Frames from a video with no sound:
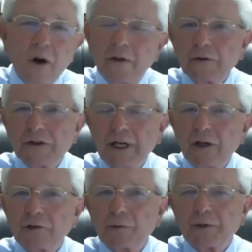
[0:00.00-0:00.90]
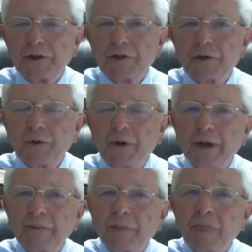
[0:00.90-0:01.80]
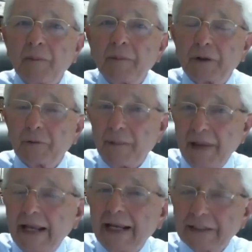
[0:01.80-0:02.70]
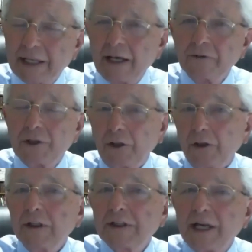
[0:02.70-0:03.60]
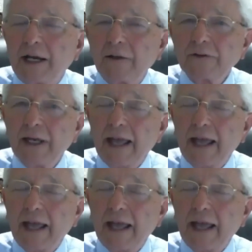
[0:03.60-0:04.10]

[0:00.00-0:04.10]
all those cells were destroyed, but the remaining cells, the good cells,